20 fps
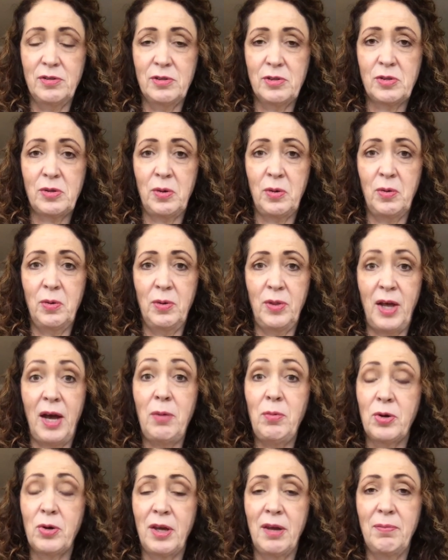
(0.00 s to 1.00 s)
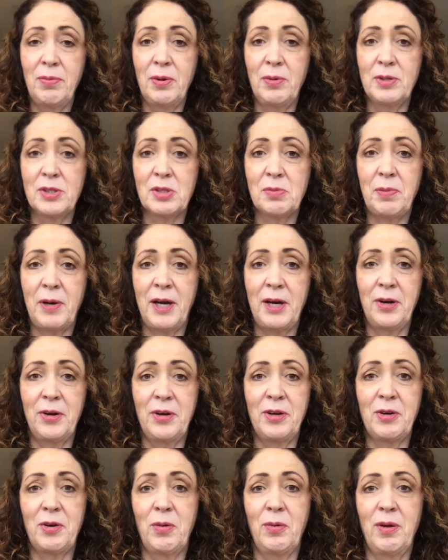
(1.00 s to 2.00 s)
So that will keep you inspired
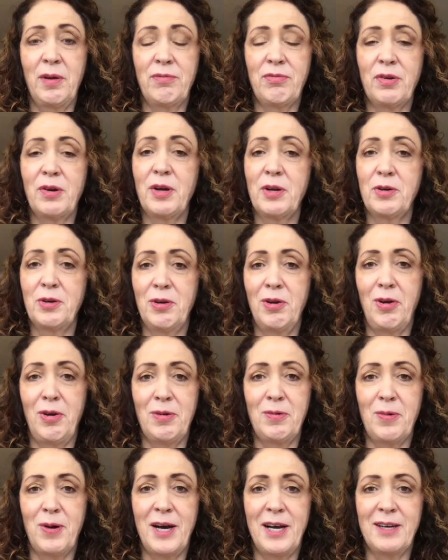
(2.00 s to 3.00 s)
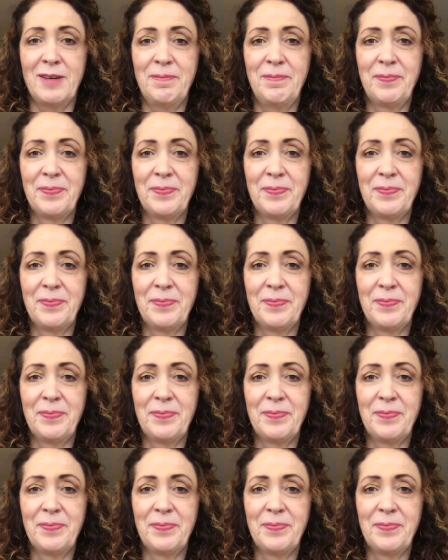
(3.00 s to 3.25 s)
and going for a good long while.